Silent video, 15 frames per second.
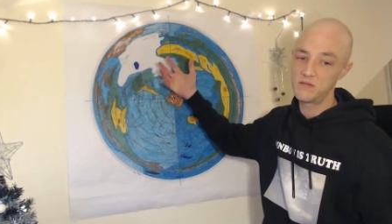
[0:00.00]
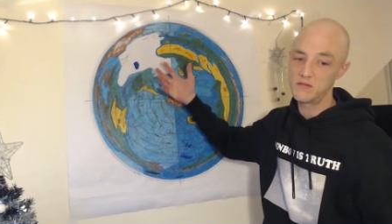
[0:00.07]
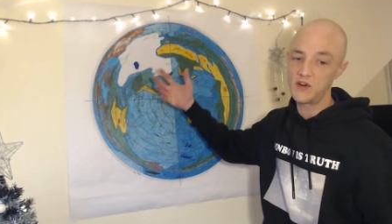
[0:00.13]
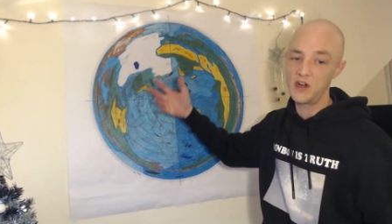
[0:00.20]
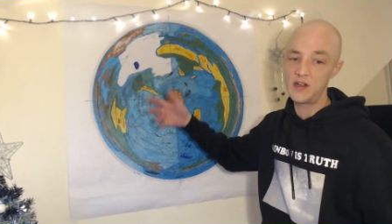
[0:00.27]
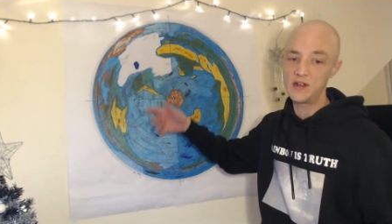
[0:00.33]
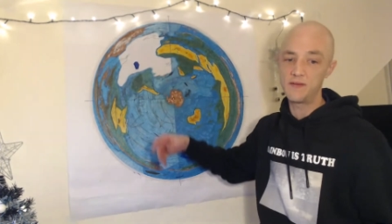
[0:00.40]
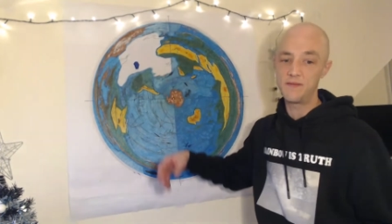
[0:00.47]

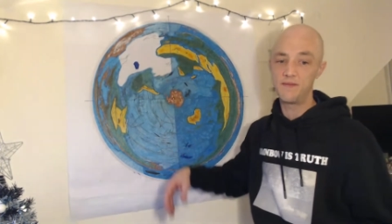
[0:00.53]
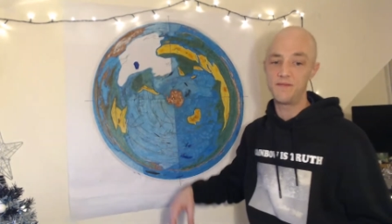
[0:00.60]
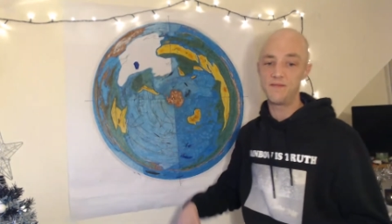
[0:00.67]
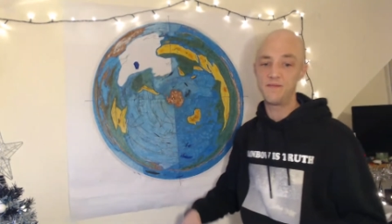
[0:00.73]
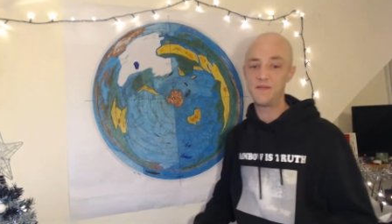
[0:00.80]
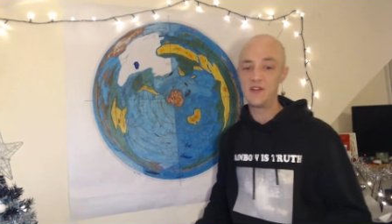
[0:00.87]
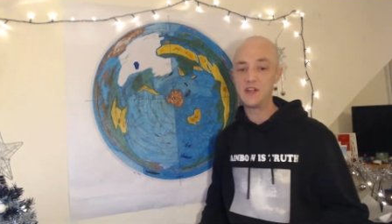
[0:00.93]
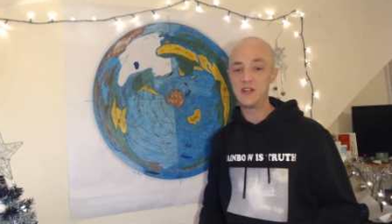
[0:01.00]
Right?
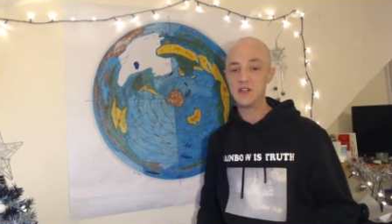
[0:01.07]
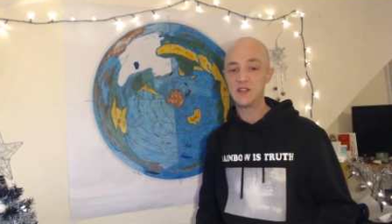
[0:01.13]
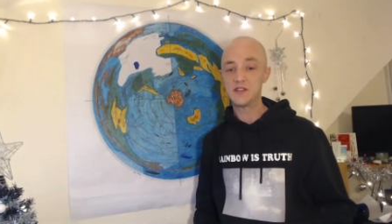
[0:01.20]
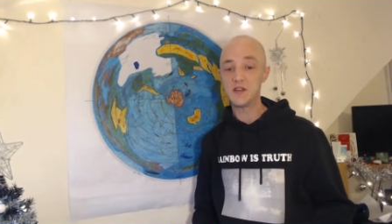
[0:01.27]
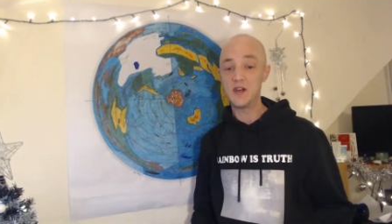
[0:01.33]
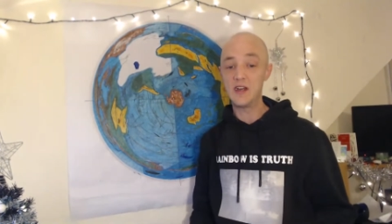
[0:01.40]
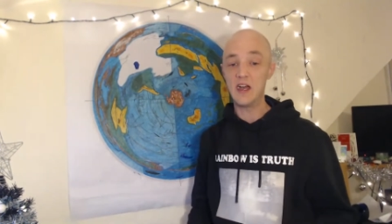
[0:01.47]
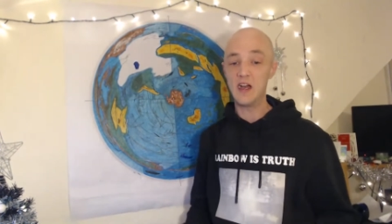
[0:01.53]

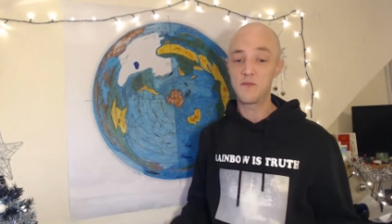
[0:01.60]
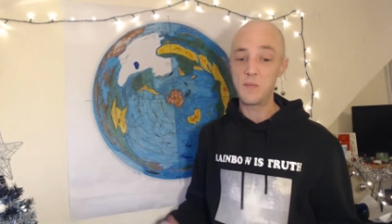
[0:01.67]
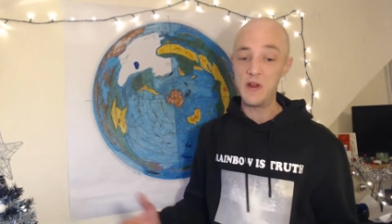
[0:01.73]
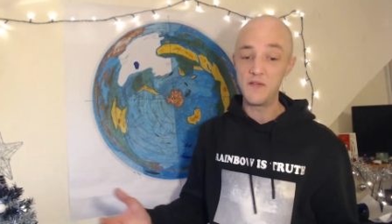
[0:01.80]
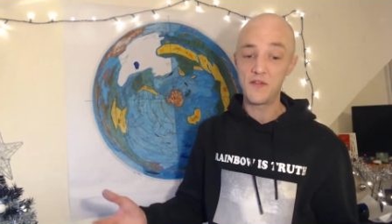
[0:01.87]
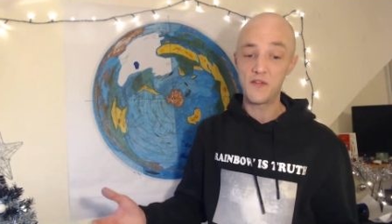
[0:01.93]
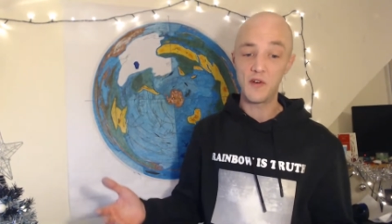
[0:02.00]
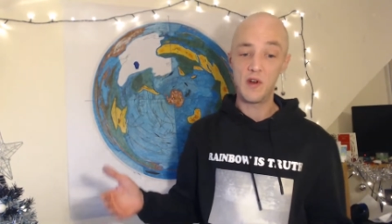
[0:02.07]
So I've
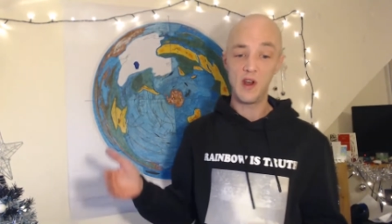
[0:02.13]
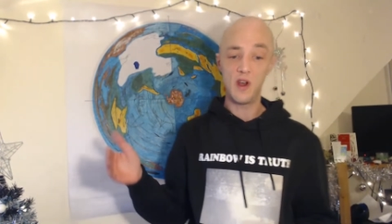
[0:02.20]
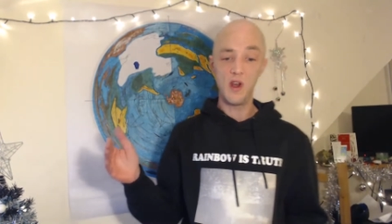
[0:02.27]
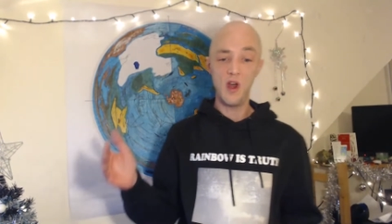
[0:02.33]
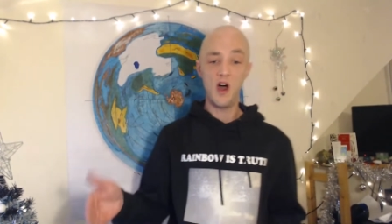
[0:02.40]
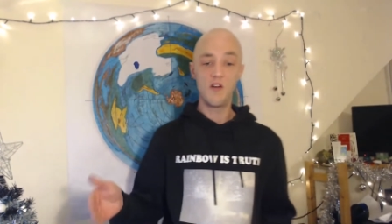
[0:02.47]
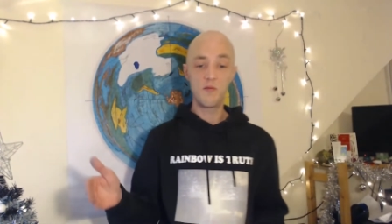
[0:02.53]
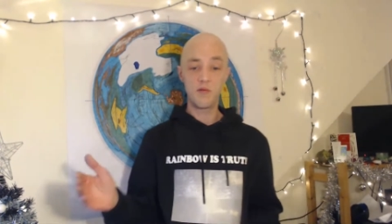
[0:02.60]
been through a
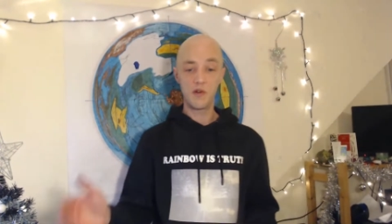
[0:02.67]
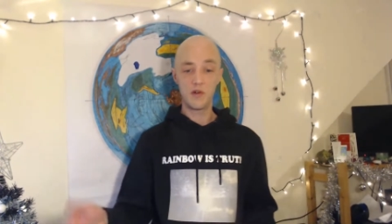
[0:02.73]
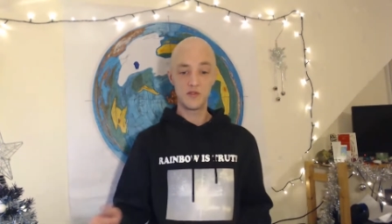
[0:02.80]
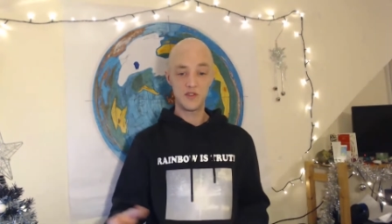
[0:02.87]
lot of